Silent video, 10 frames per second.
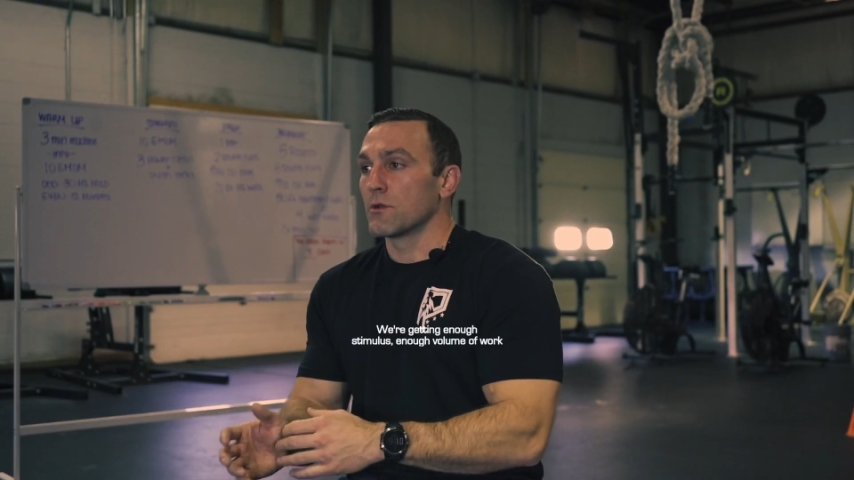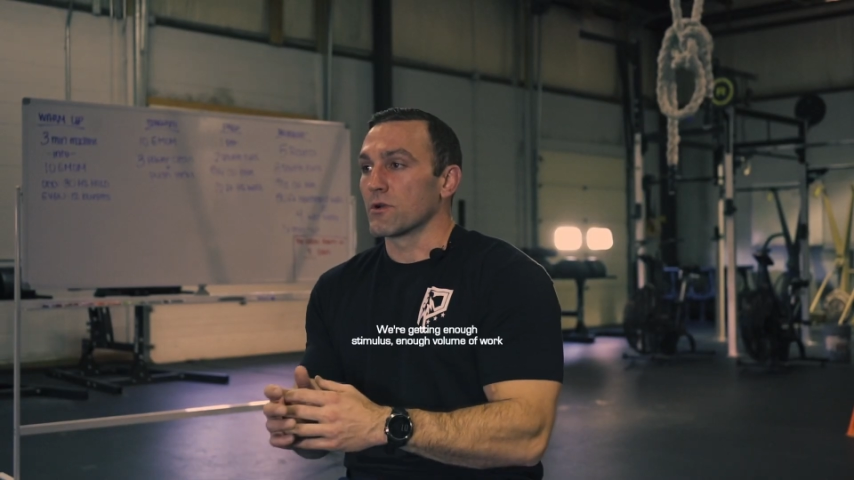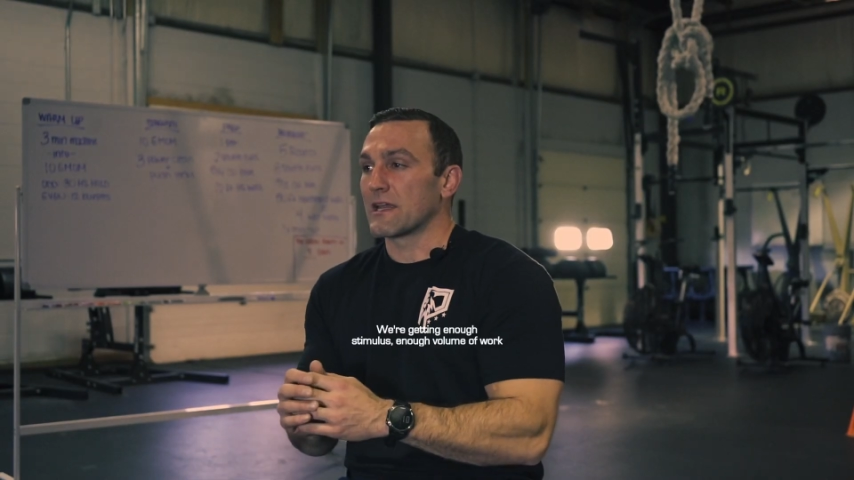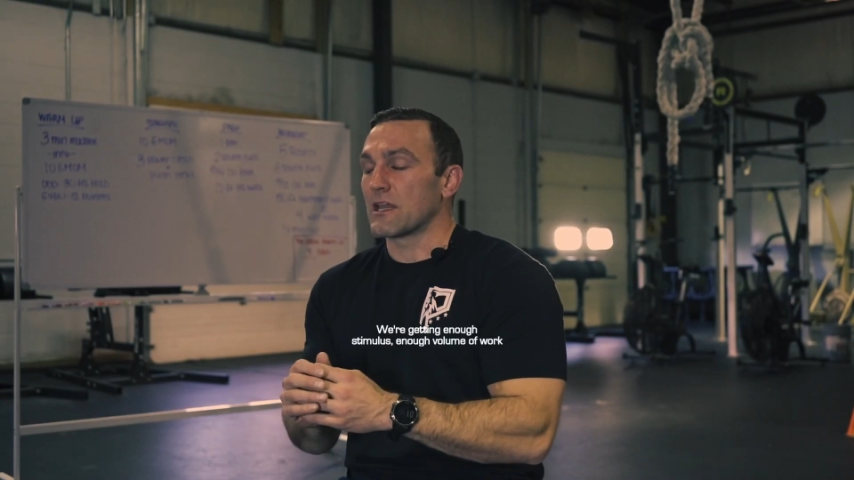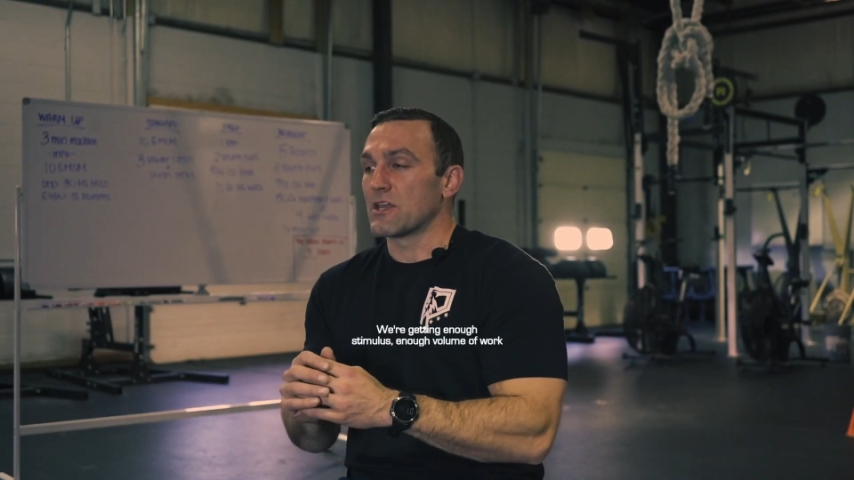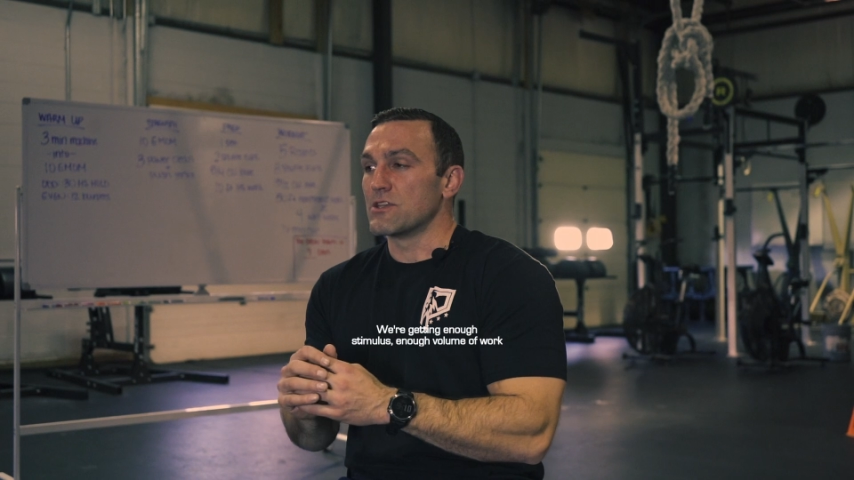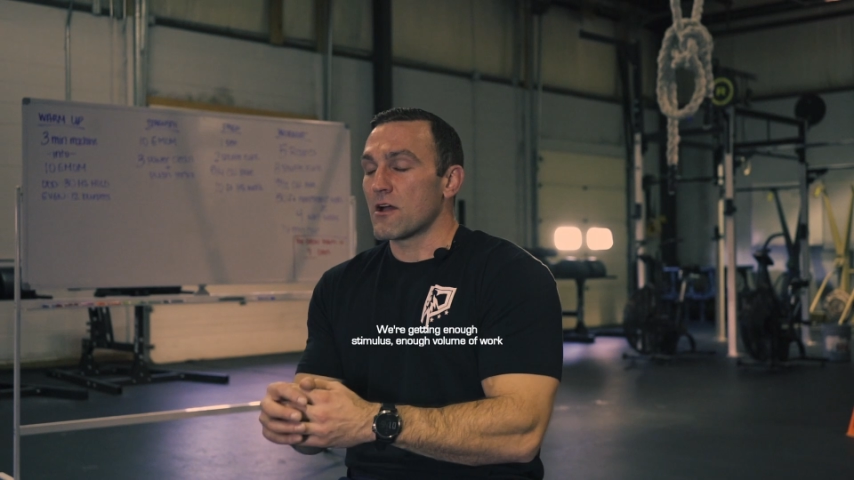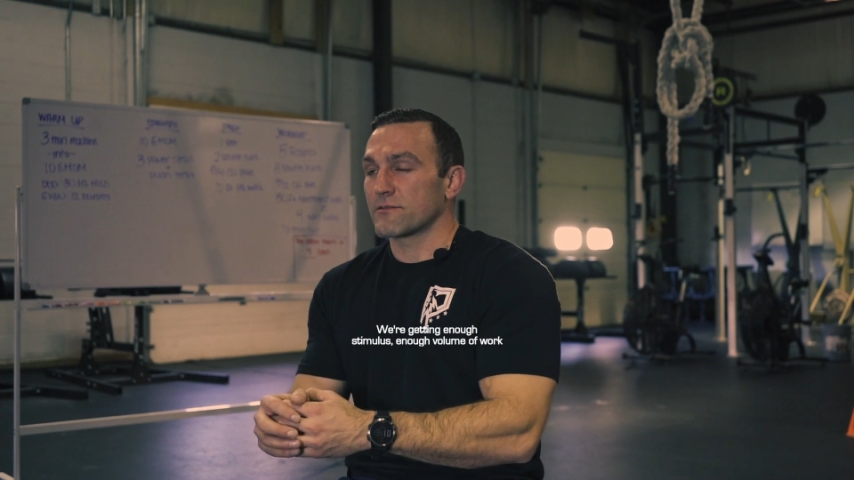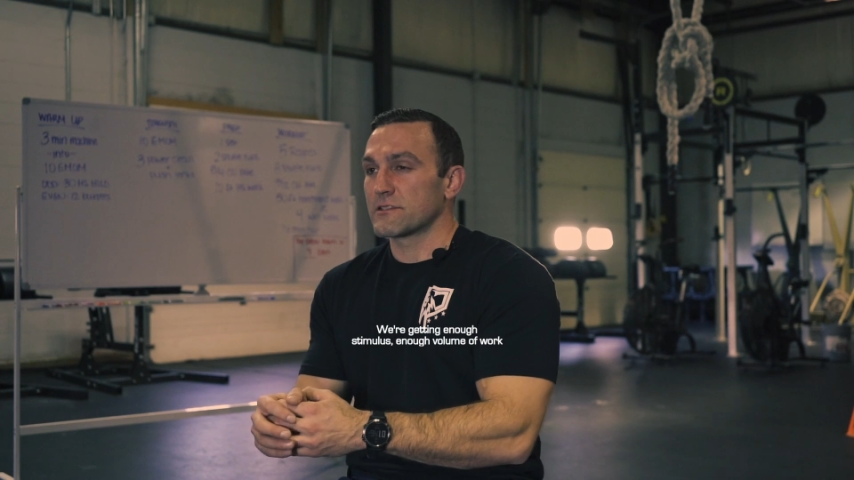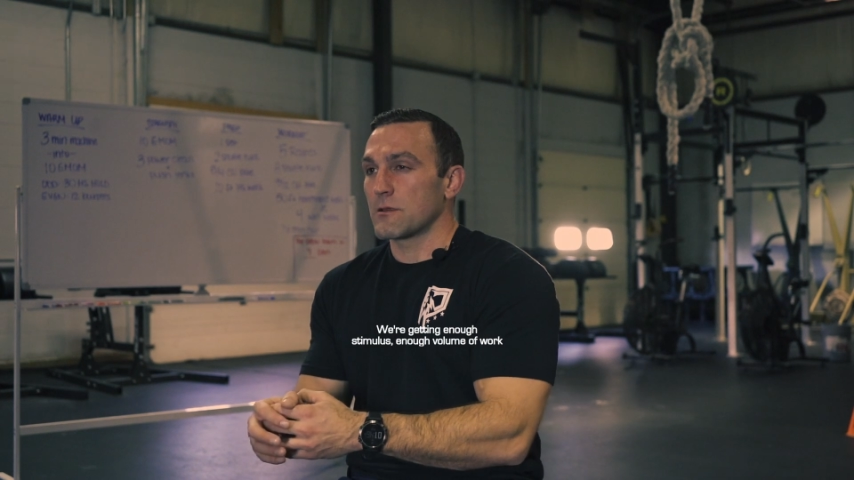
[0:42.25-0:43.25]
We're getting
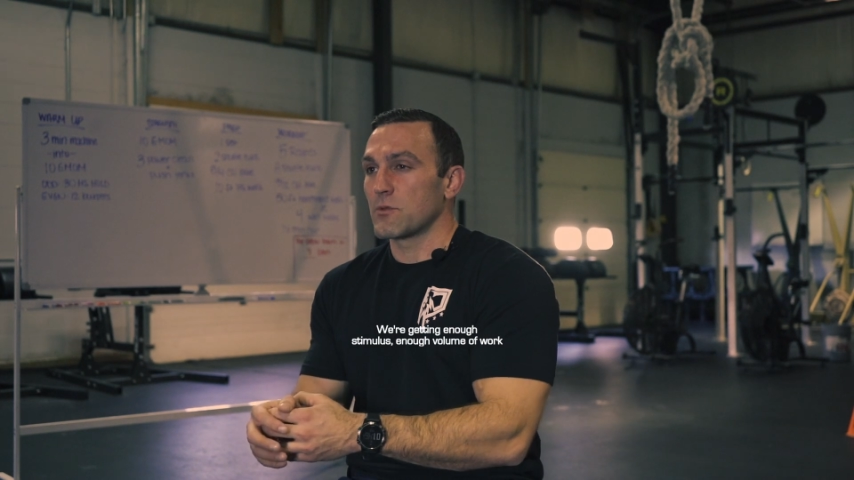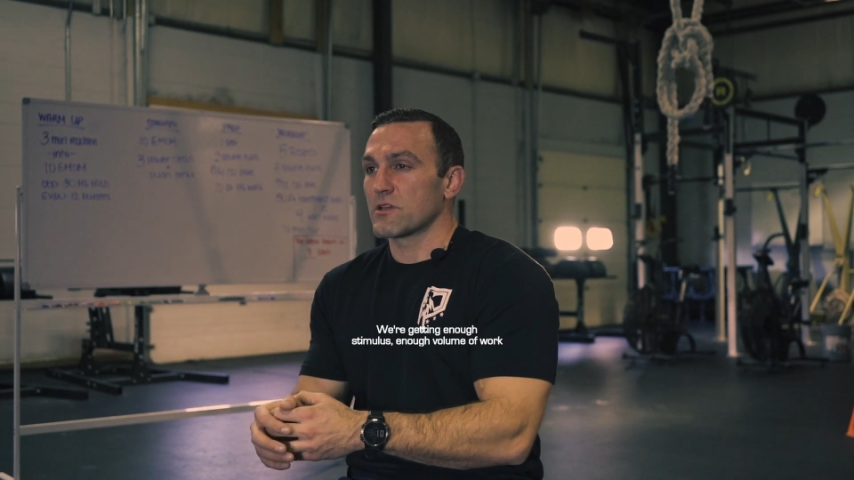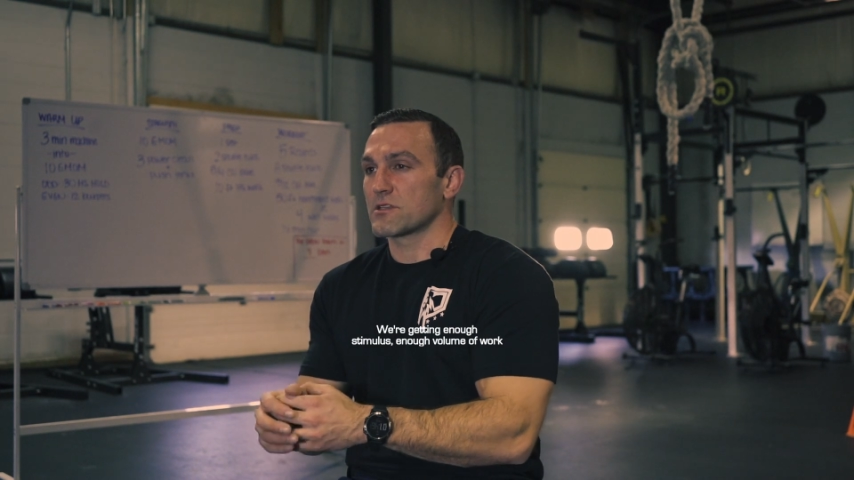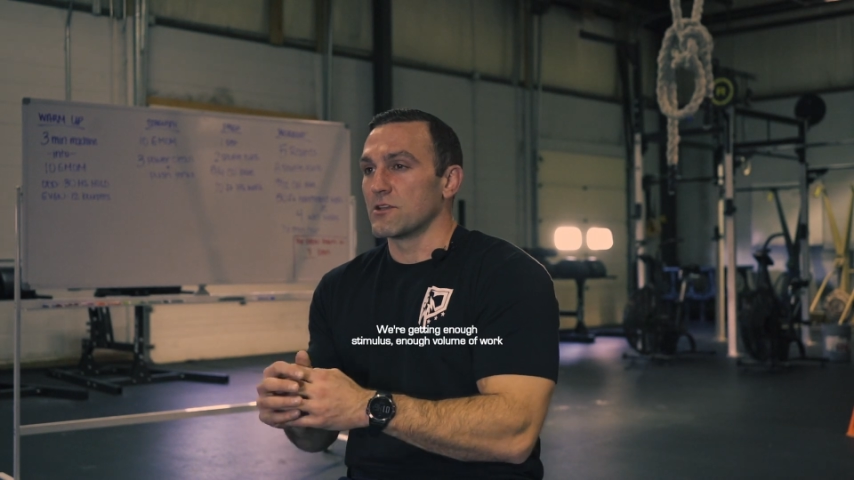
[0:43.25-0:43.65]
enough stimulus,